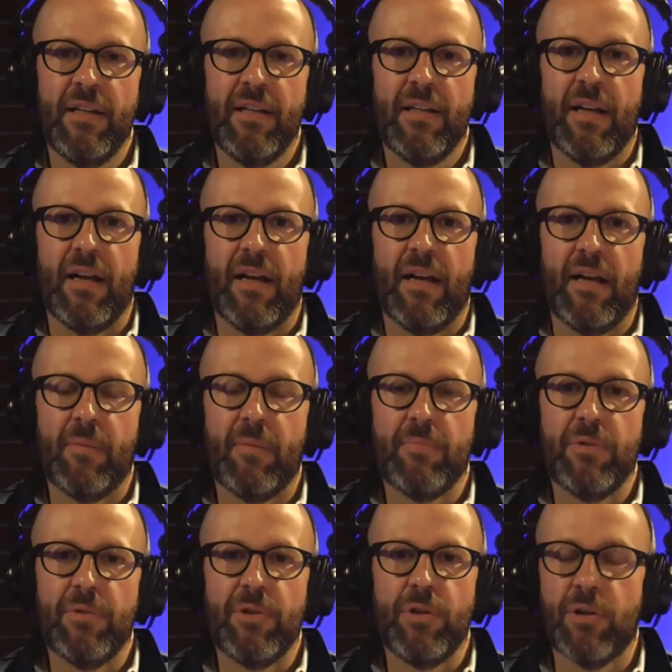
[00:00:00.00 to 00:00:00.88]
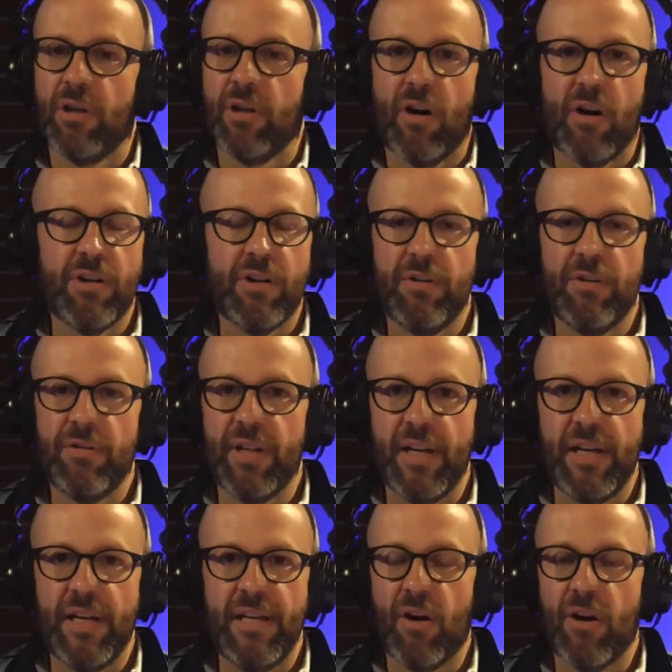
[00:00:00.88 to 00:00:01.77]
Um, you could argue
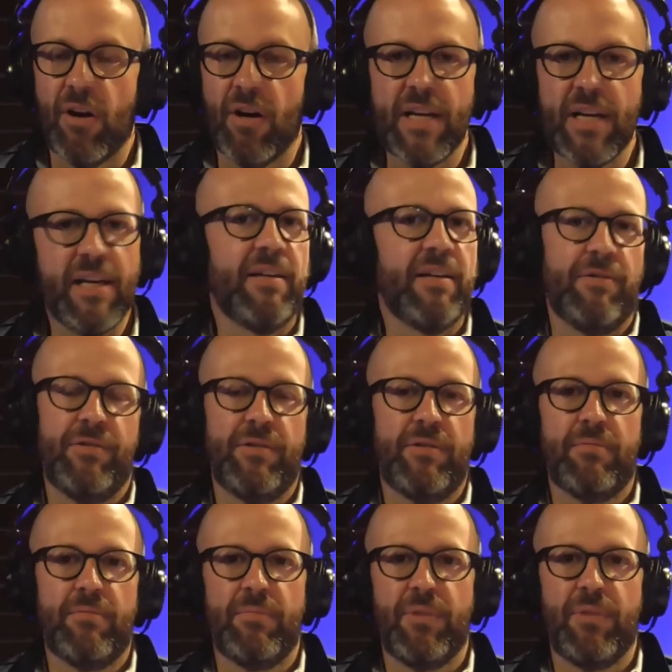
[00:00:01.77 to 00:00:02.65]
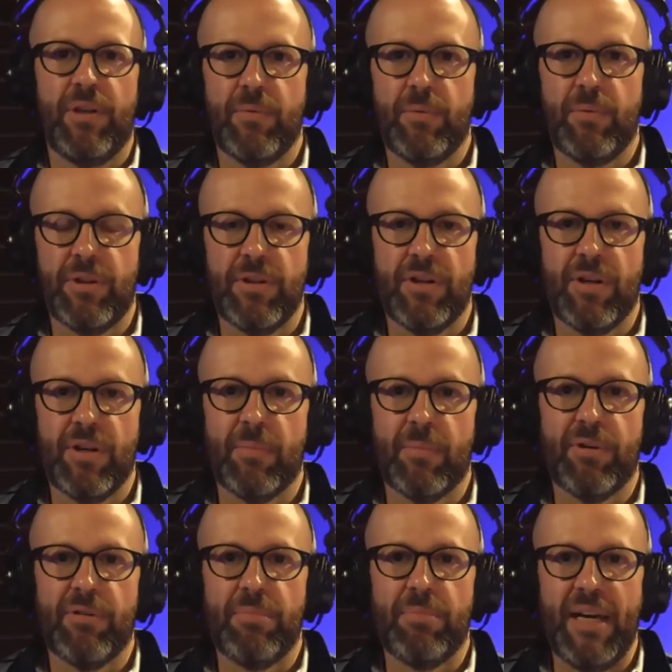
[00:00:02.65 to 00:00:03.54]
that he already is, you know, with the
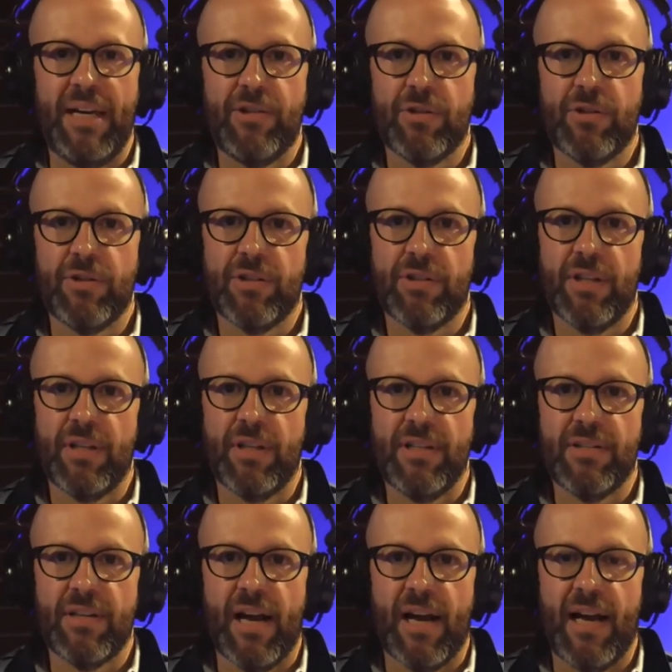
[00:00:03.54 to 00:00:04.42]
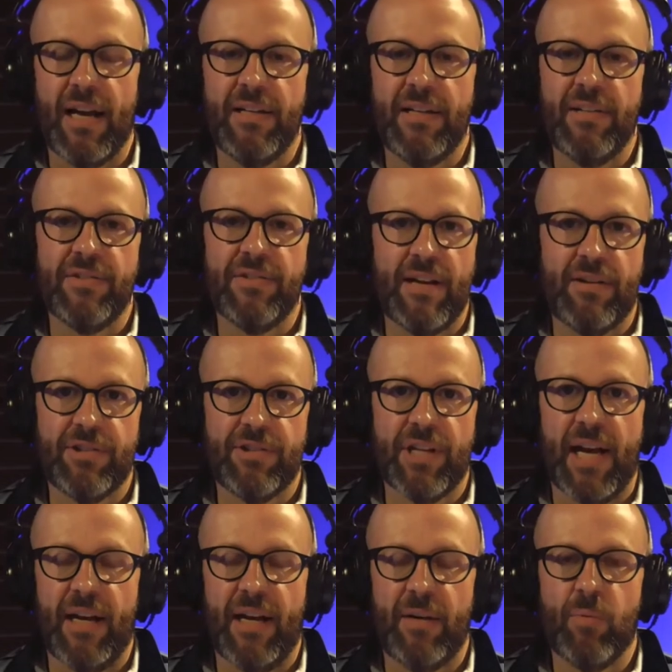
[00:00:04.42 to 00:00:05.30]
number of majors that he's got. He's now
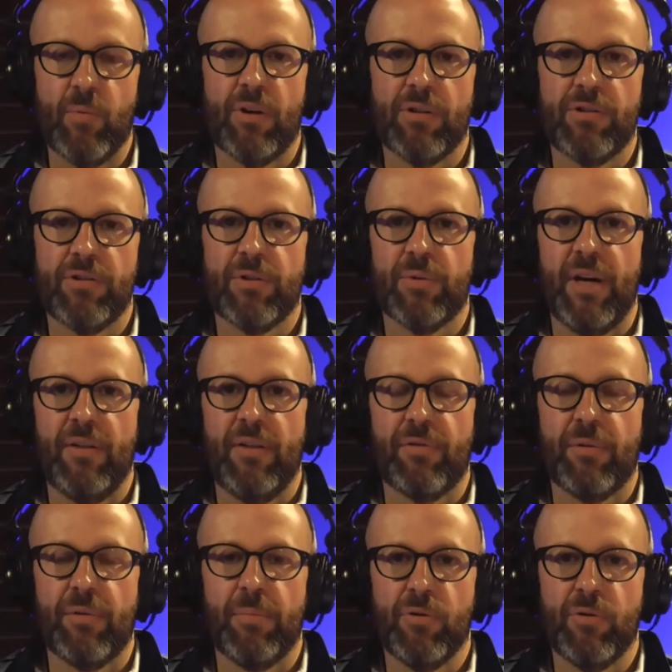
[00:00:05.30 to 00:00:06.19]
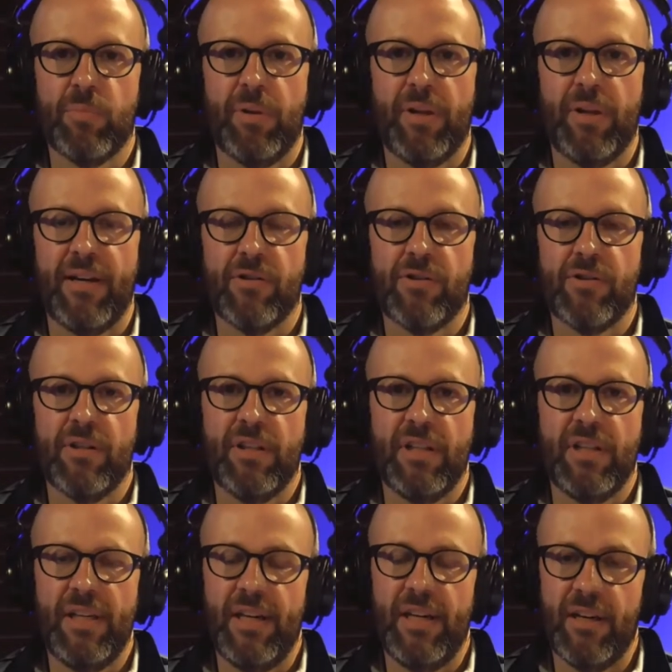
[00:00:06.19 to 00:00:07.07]
tied Walter Ray for most players of
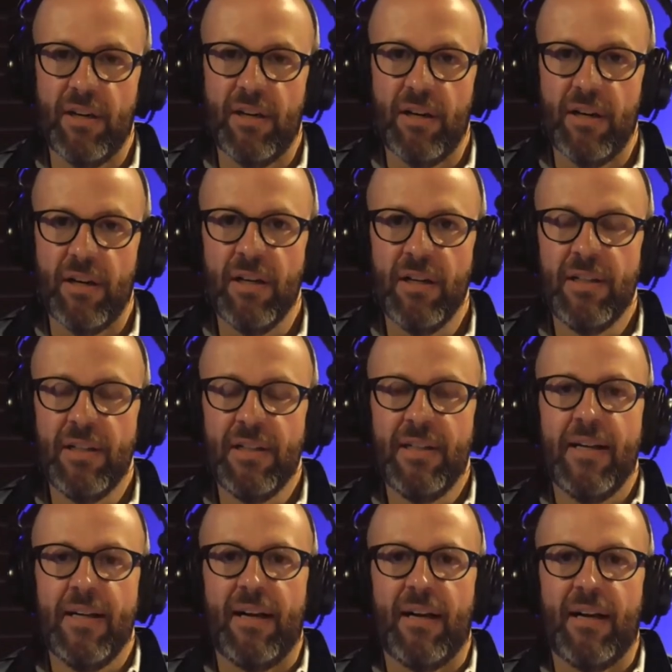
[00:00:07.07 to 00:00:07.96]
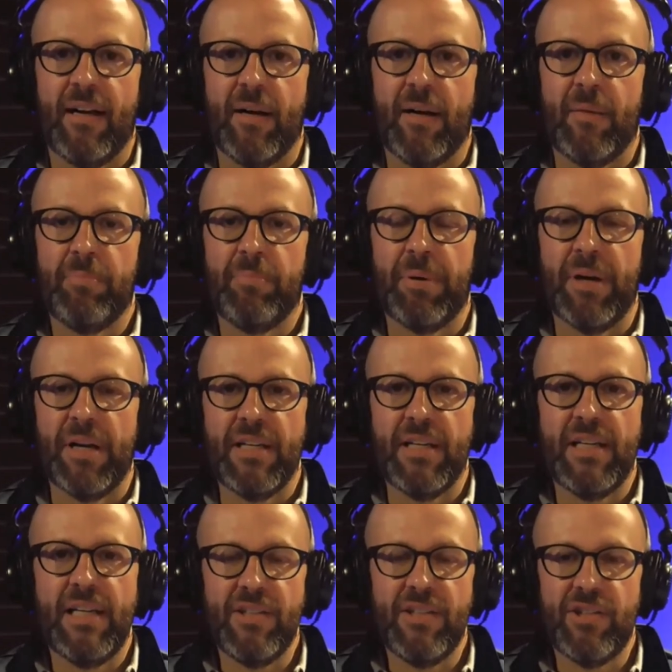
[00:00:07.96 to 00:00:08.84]
the year. Uh, but
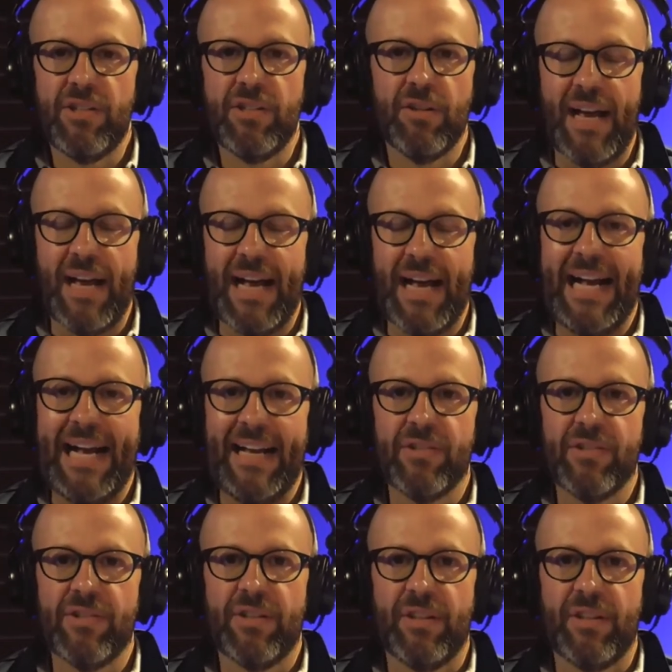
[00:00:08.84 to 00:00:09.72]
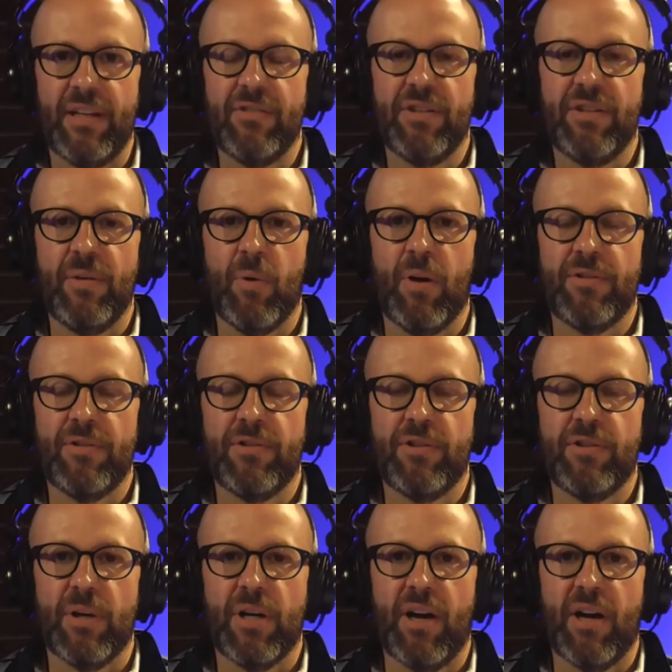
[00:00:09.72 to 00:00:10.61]
he still has things he wants
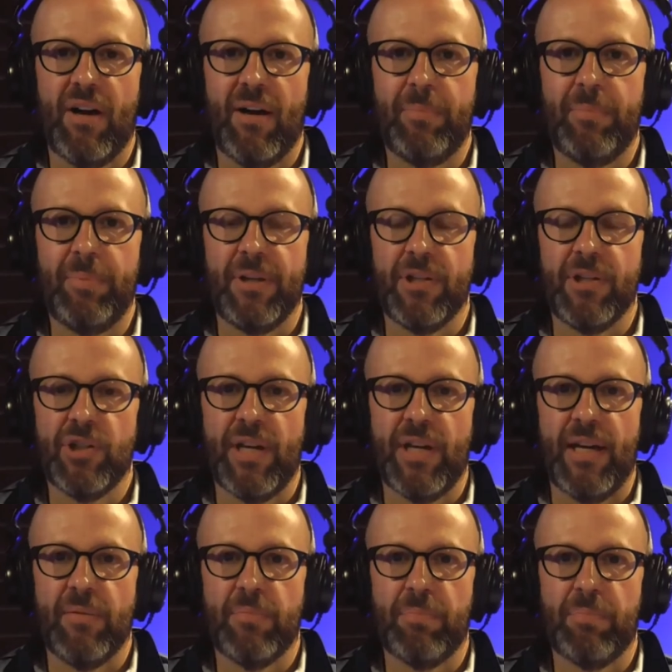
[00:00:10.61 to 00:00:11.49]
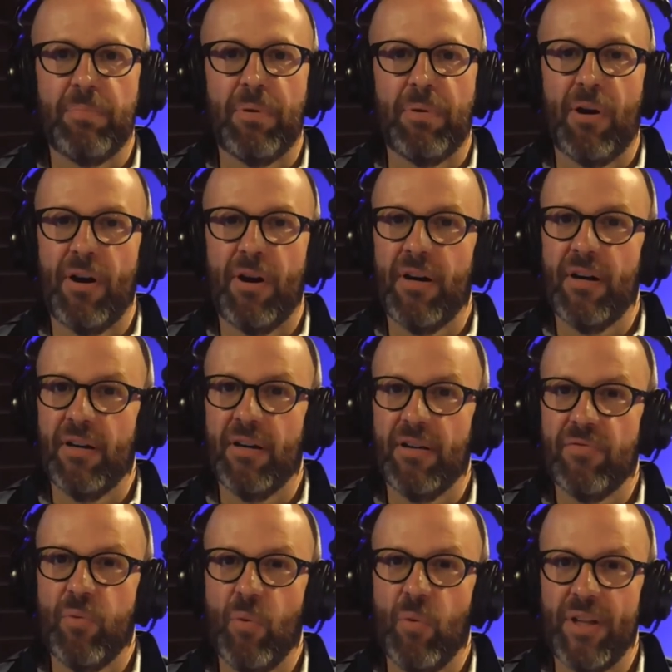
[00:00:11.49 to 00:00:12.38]
to accomplish. And part
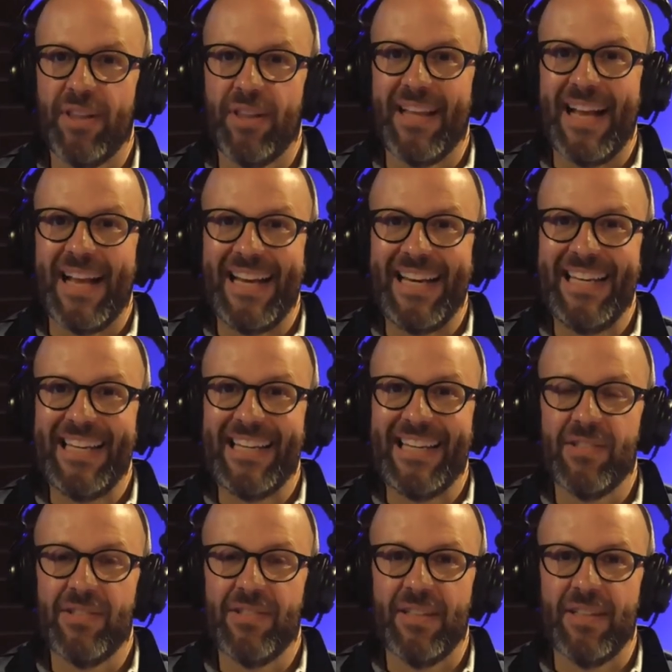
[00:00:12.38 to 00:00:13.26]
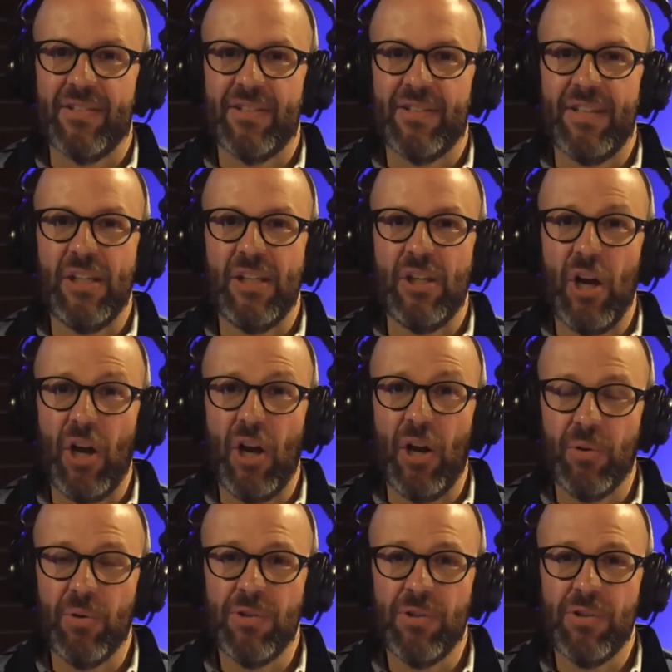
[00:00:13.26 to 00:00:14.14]
of what that is is he
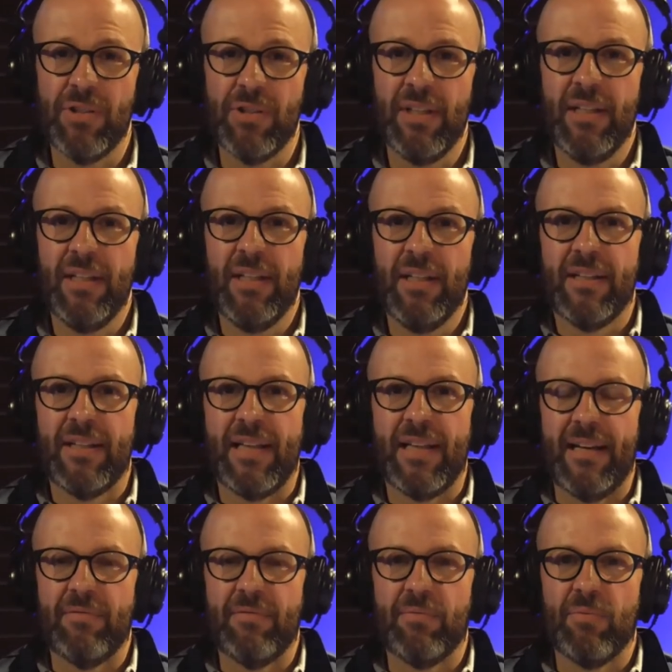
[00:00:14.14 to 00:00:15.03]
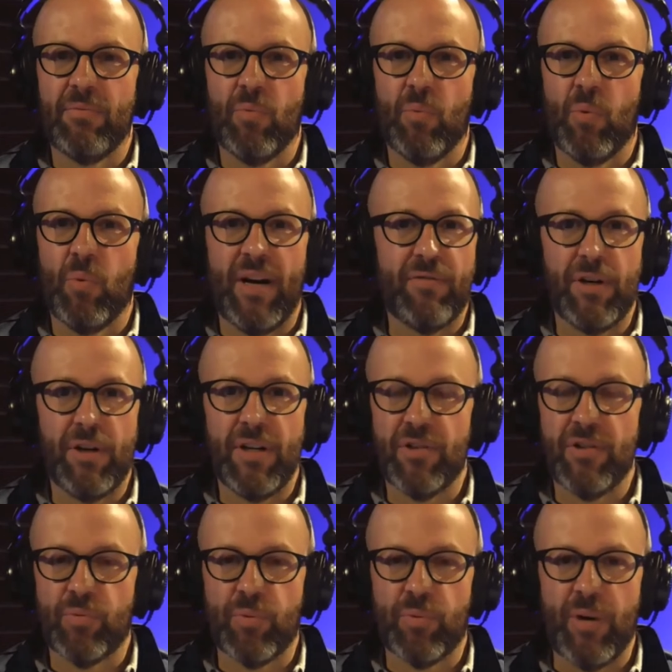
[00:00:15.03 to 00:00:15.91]
knows that whatever
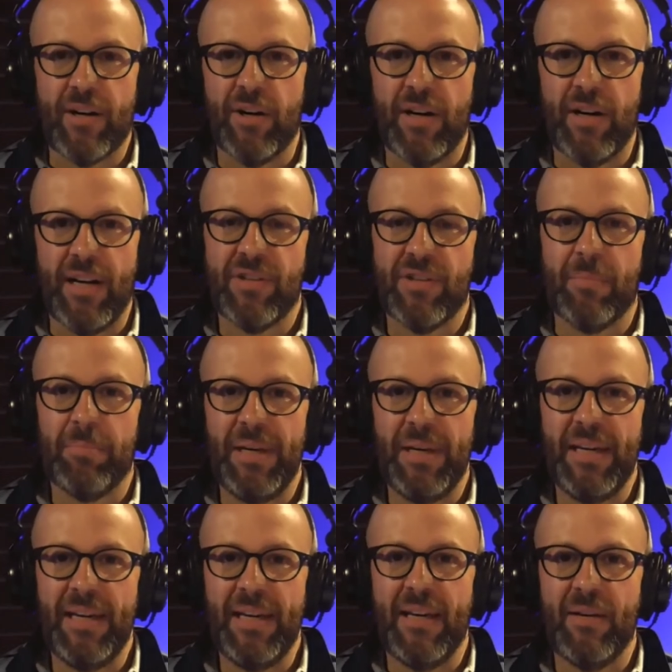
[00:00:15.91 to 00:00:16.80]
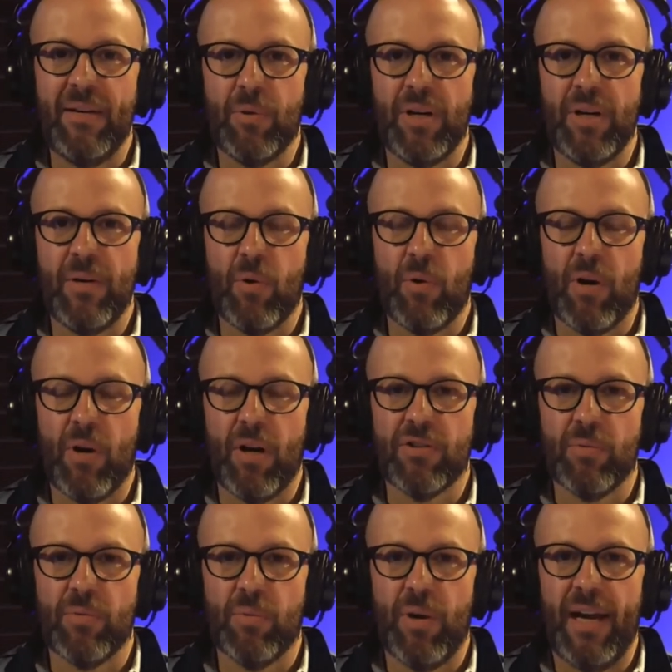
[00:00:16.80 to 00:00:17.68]
his record ends up being when he
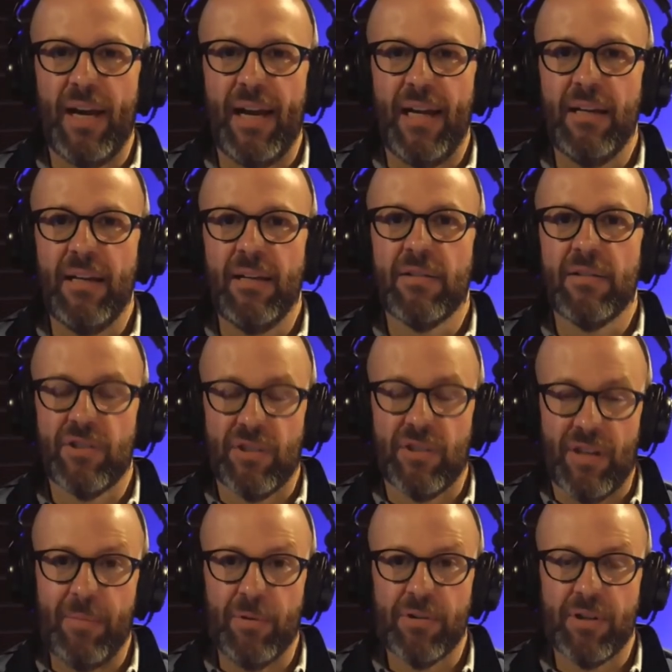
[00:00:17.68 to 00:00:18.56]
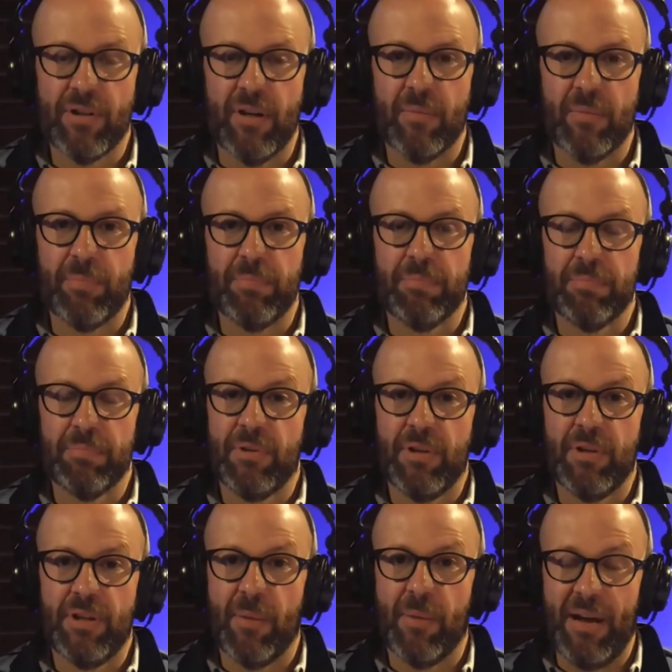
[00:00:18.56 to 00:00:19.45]
walks away, Simo's going to
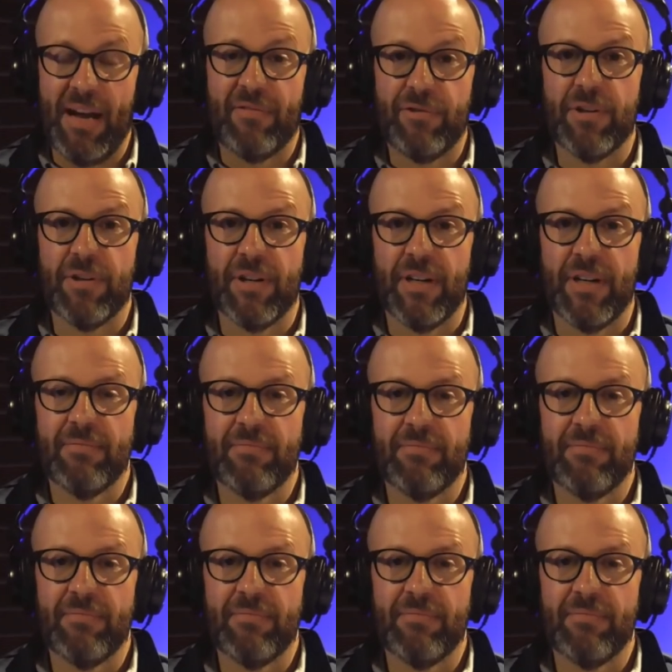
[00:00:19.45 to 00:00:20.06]
come after it.